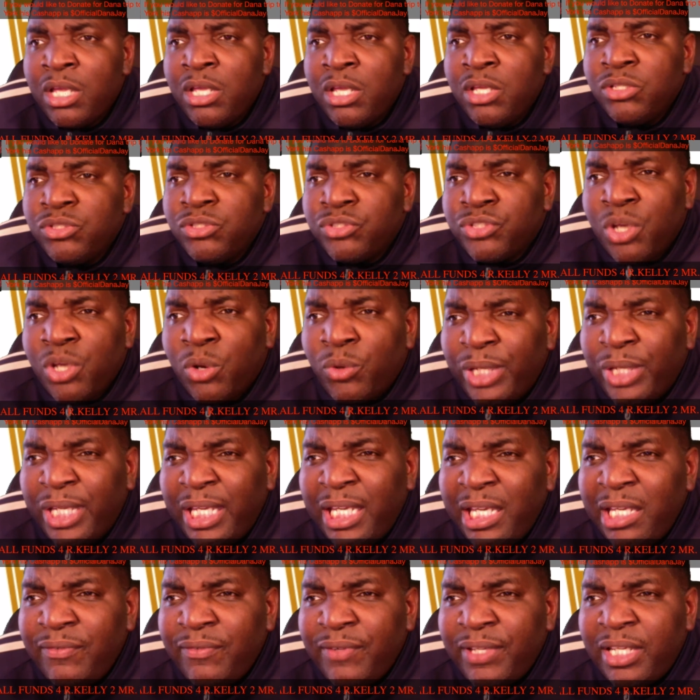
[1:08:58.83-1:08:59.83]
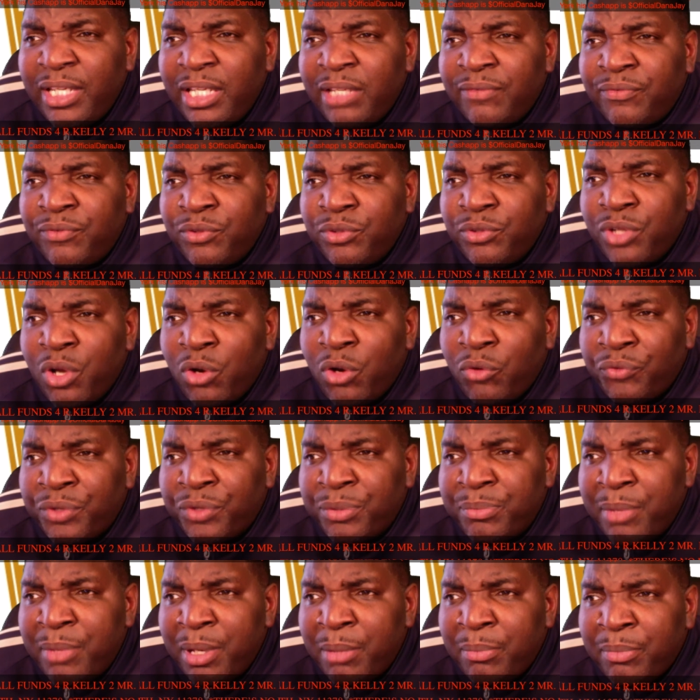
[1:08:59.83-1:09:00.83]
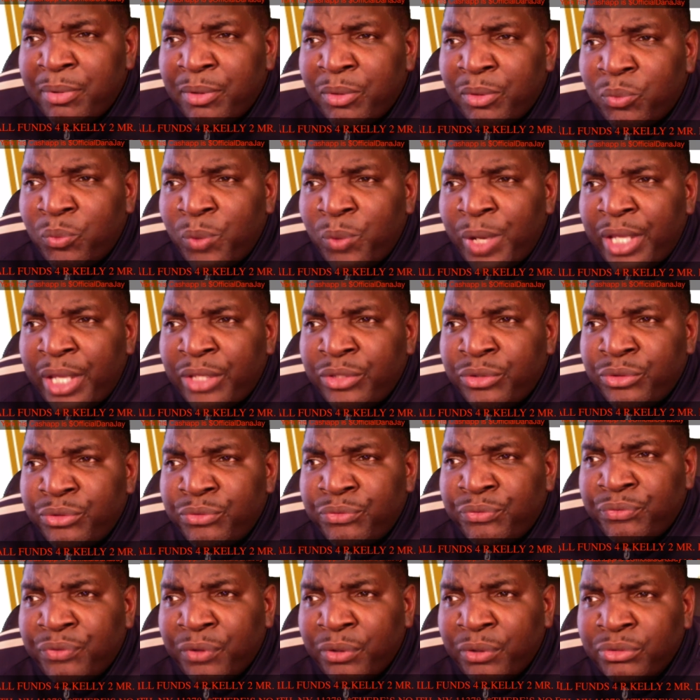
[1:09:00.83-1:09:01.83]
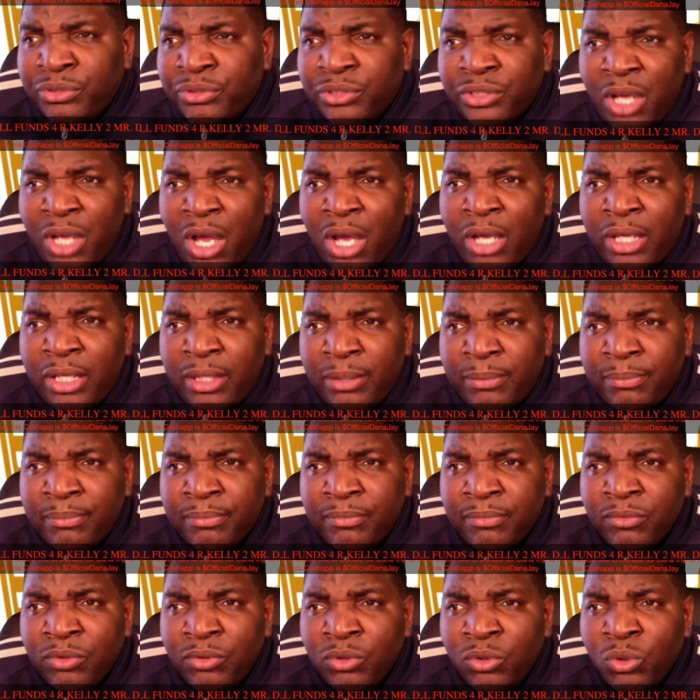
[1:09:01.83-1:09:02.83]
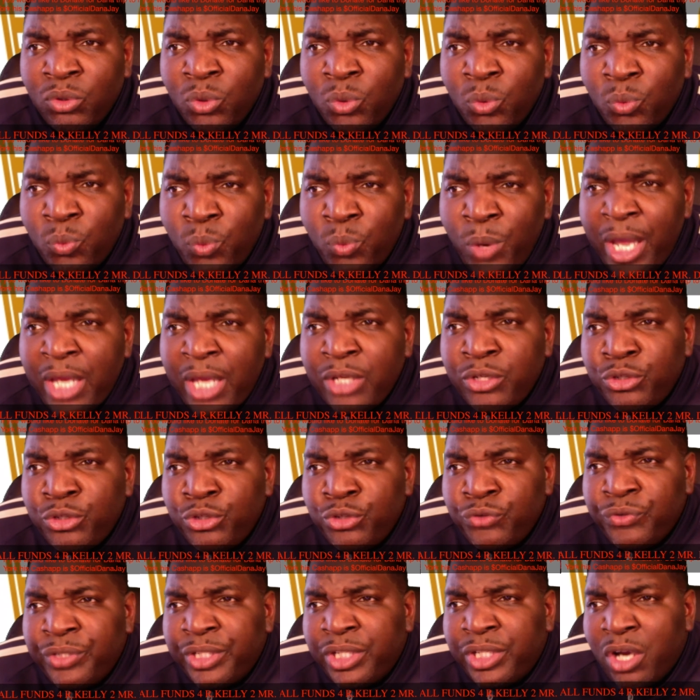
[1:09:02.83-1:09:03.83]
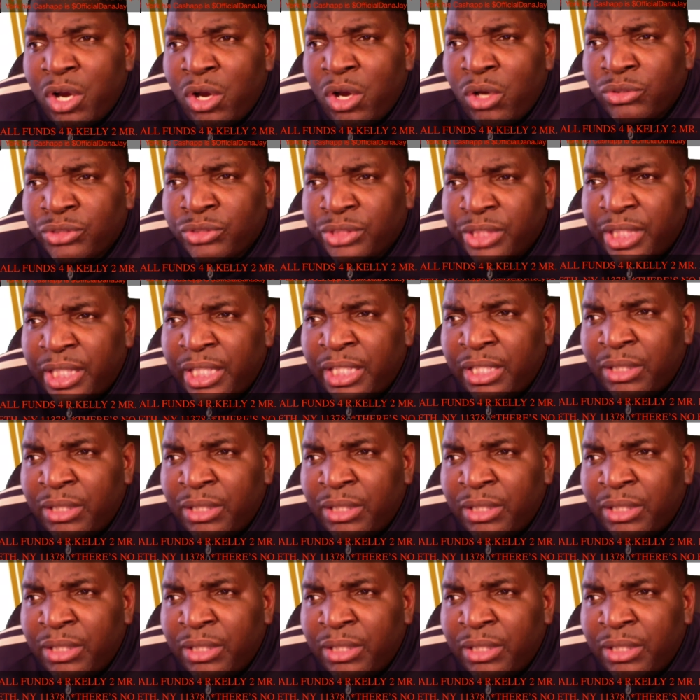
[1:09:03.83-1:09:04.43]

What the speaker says: So even if you don't remember where you first saw him, where do you recall seeing